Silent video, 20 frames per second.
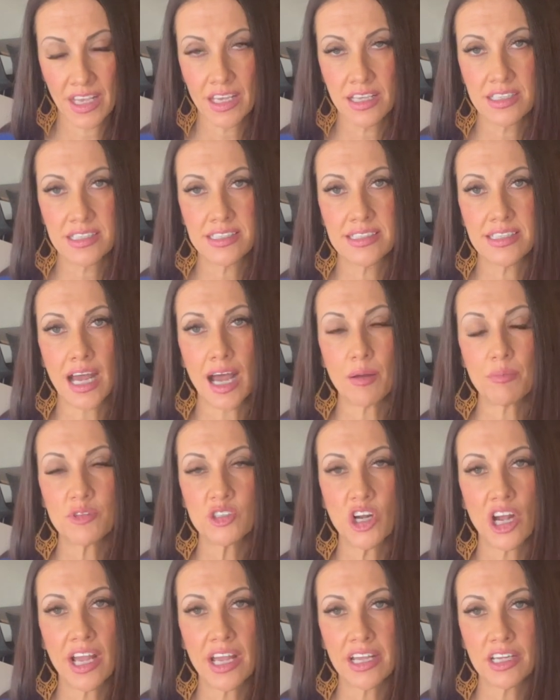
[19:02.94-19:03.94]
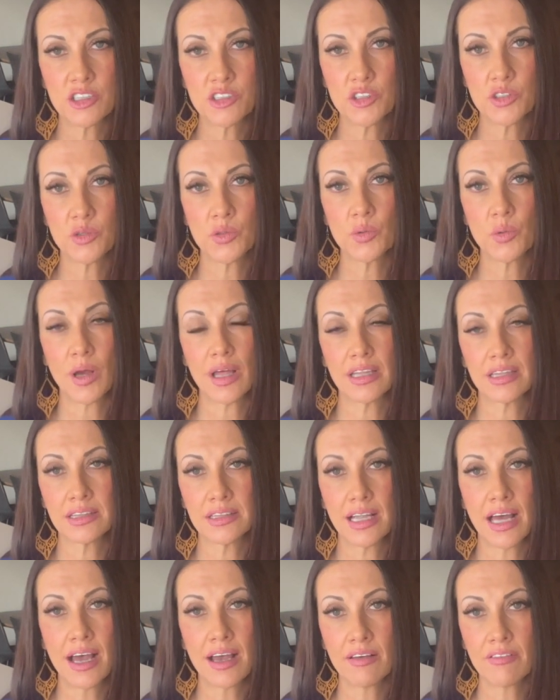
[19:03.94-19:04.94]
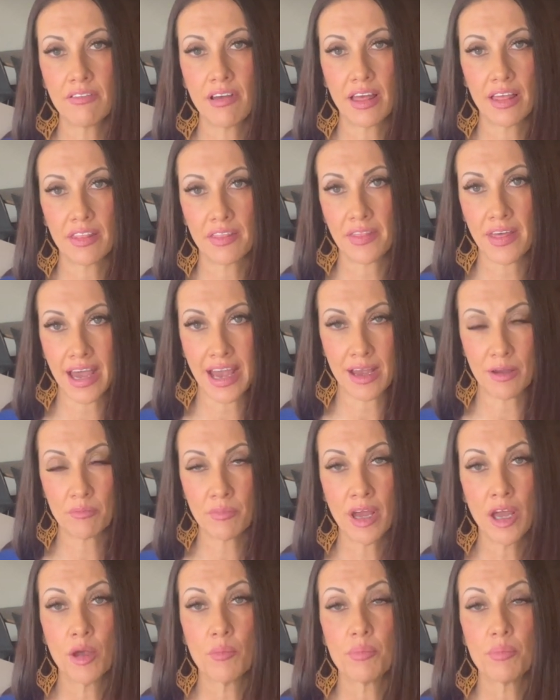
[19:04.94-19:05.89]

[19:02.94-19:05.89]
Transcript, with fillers: Stop trying to love them,